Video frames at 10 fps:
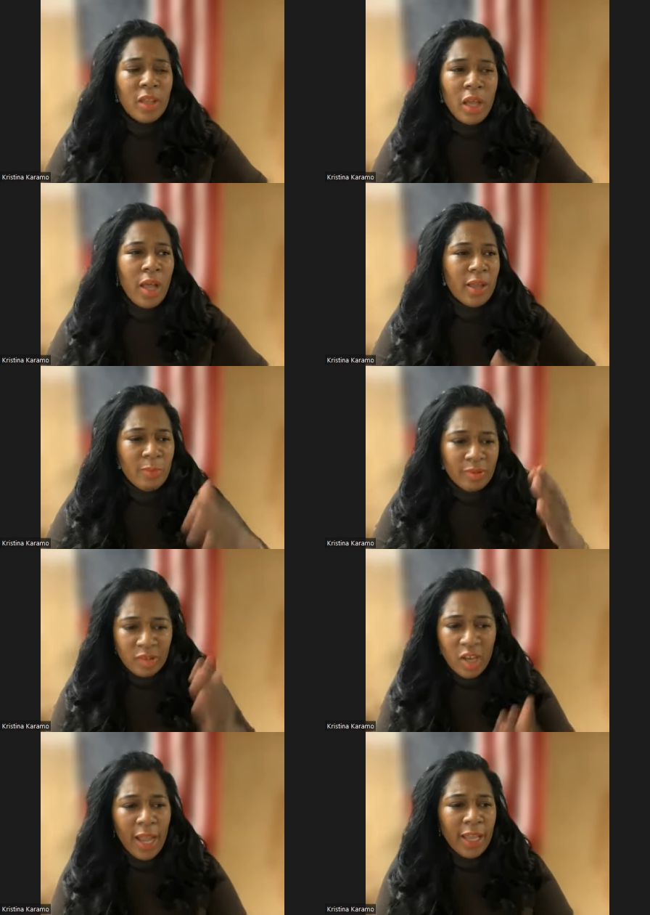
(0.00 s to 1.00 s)
uh, he was
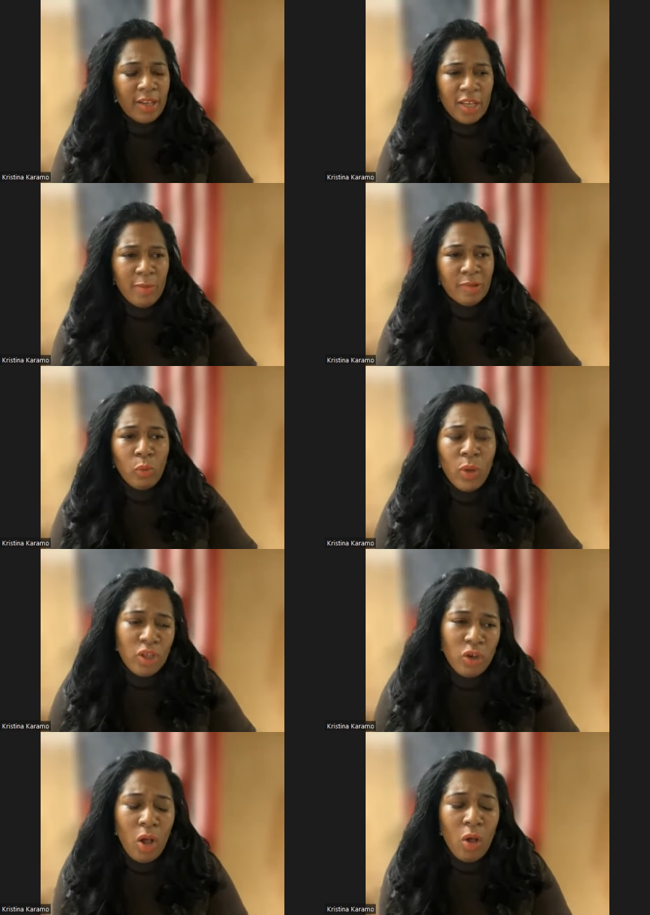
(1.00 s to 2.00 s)
tight and he was like, well,
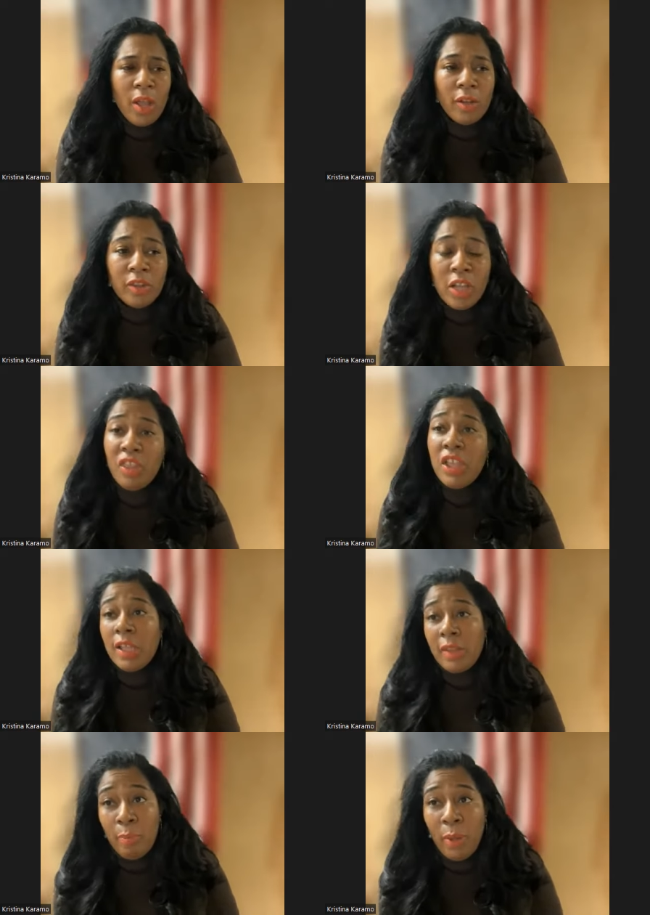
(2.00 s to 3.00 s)
you know, nothing
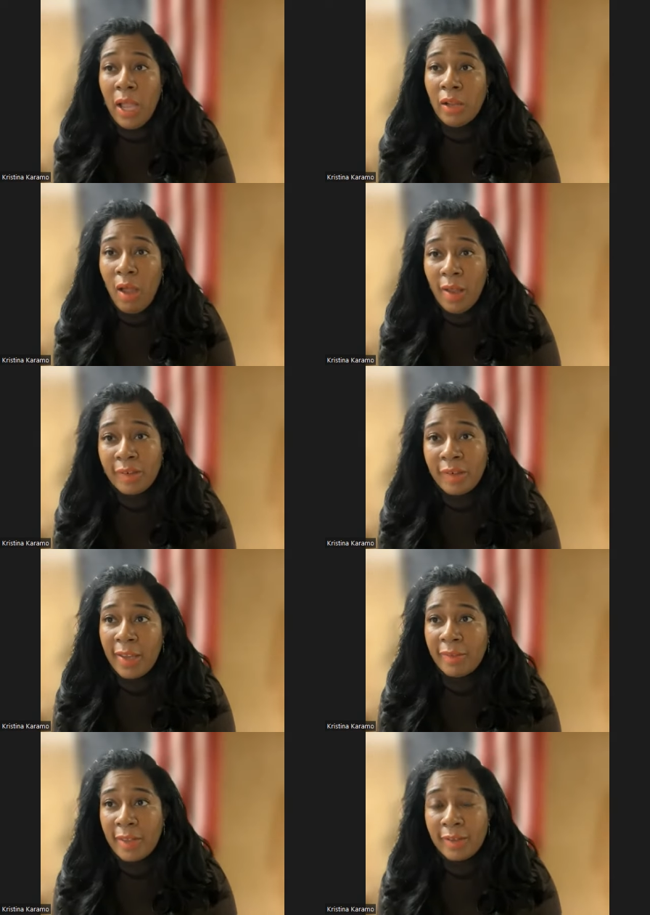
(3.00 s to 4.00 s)
in the bylaw
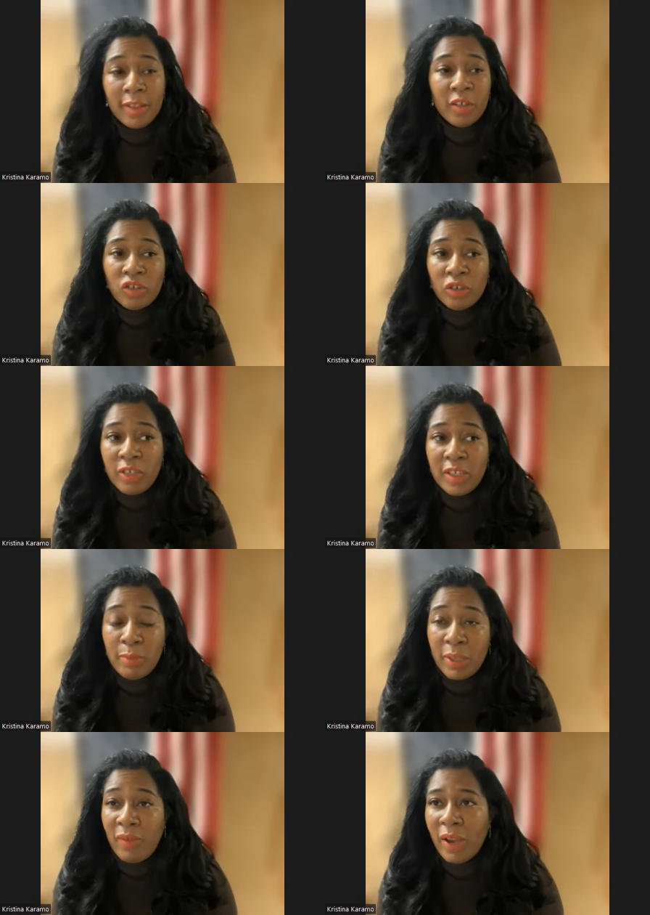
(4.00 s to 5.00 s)
says that signatures need
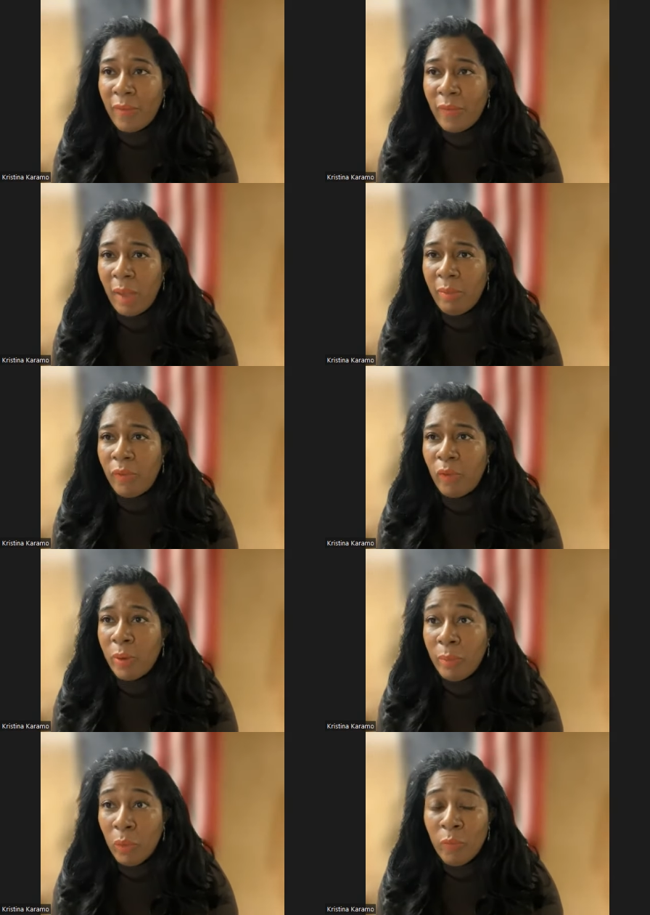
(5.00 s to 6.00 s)
to be verified
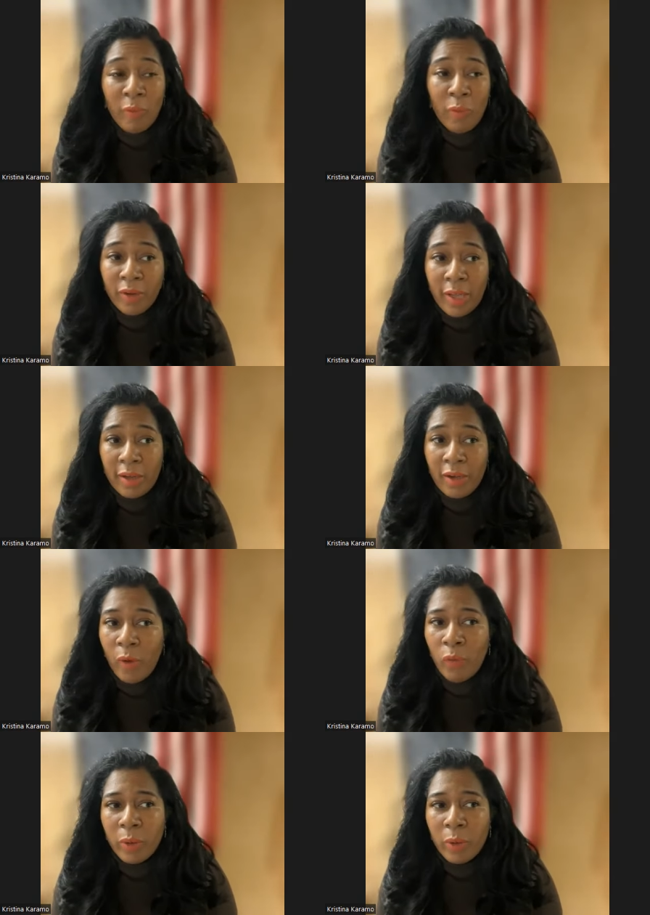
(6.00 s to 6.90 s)
before before taking a vote